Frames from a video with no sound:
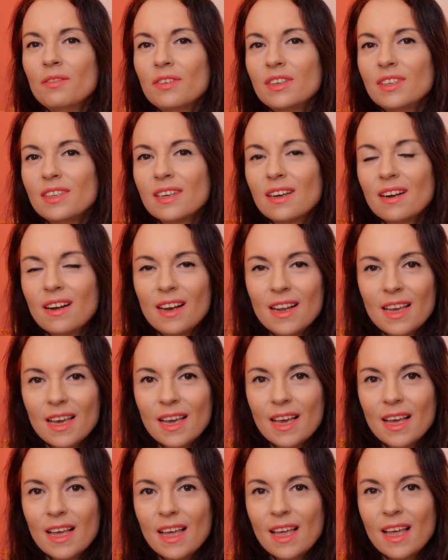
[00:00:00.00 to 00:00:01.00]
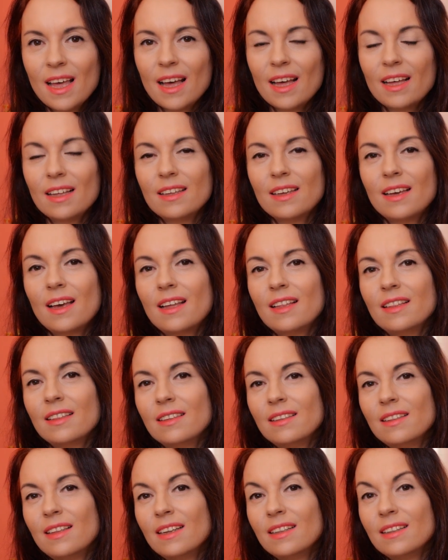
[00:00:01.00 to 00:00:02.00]
physically, and
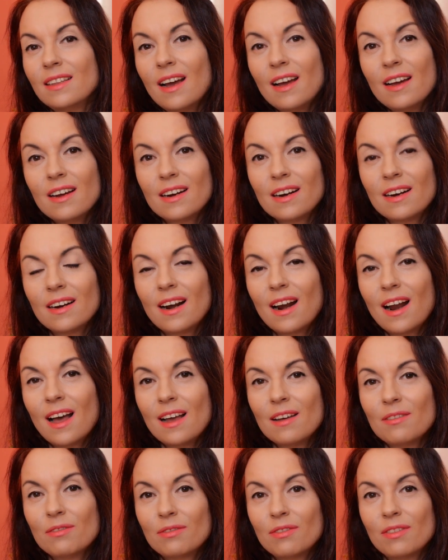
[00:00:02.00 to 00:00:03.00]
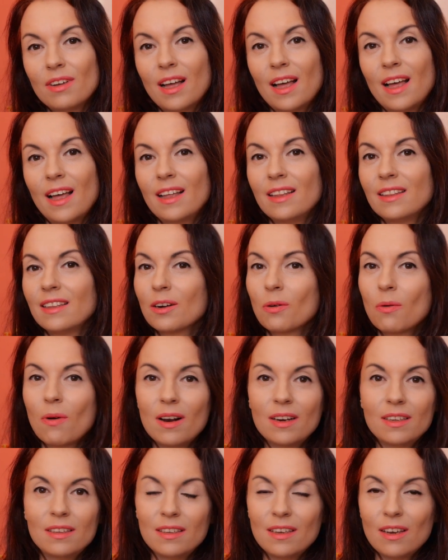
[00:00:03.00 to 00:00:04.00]
the entire life and the
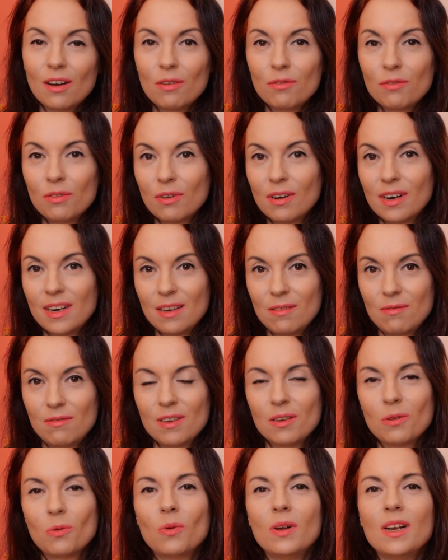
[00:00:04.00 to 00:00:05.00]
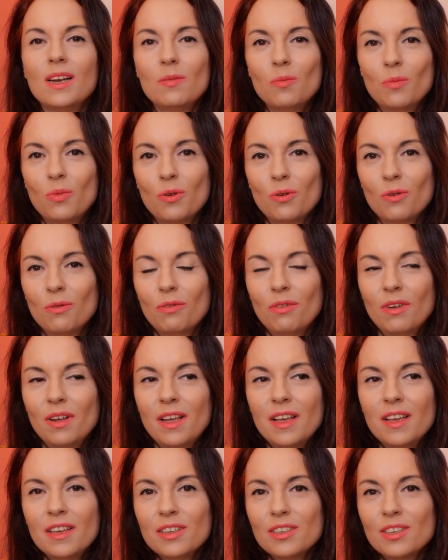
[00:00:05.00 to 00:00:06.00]
quality of your living will improve.
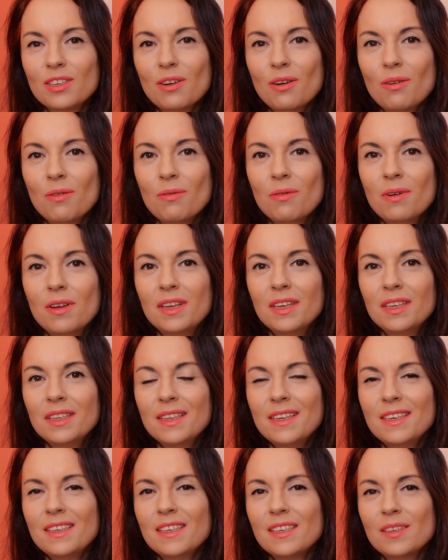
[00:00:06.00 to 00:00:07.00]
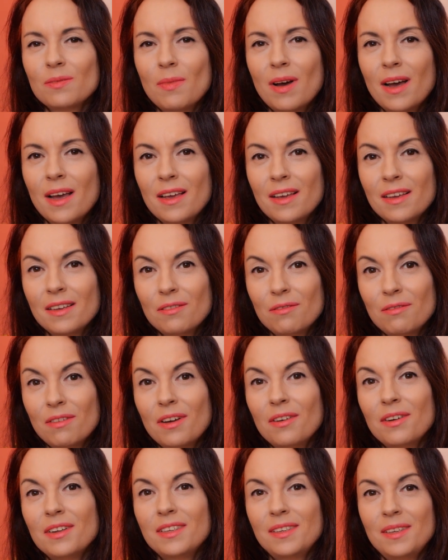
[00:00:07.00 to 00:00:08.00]
So this is my
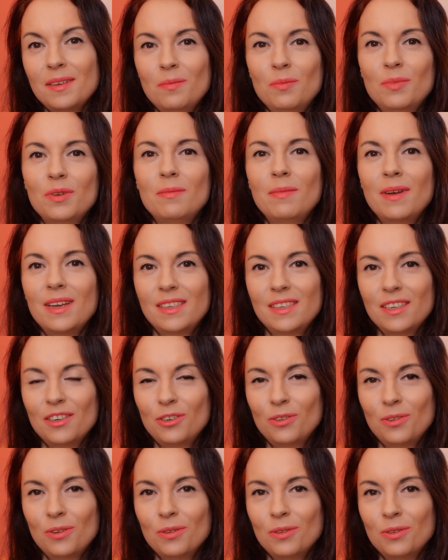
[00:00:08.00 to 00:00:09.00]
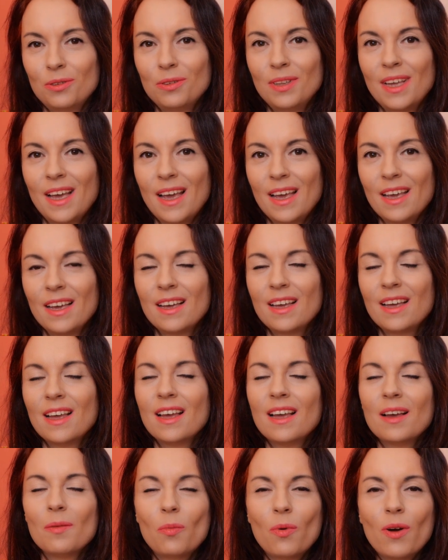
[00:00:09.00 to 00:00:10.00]
very simple message to you today.
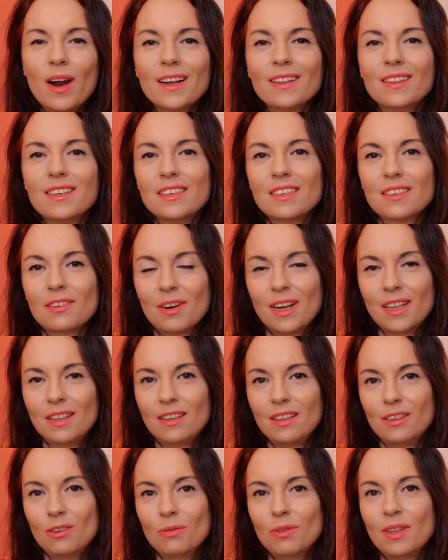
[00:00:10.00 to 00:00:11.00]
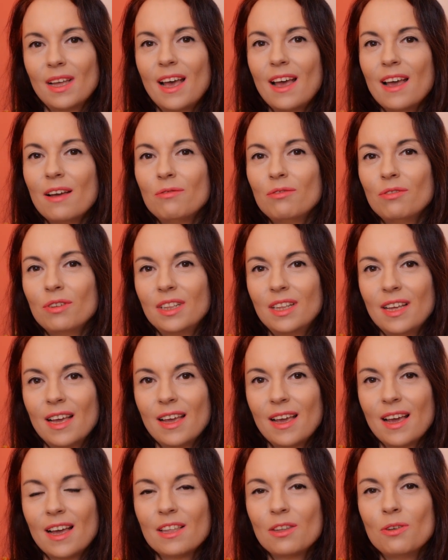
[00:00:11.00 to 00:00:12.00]
Practice gratitude every
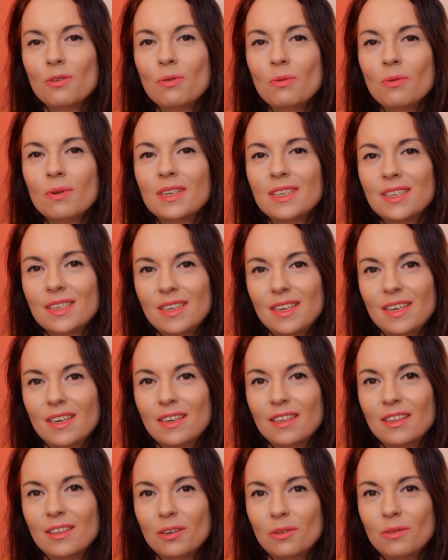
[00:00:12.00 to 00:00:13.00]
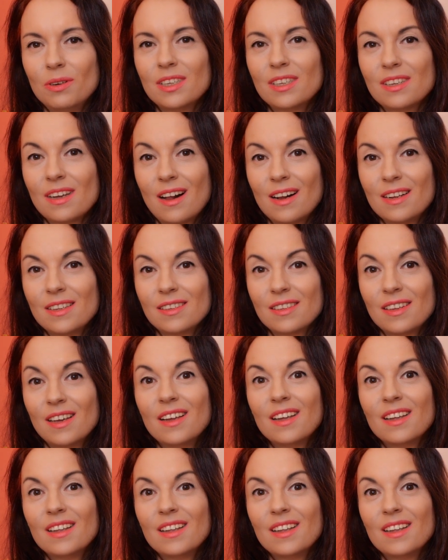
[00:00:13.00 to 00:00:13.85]
day and you will see the results.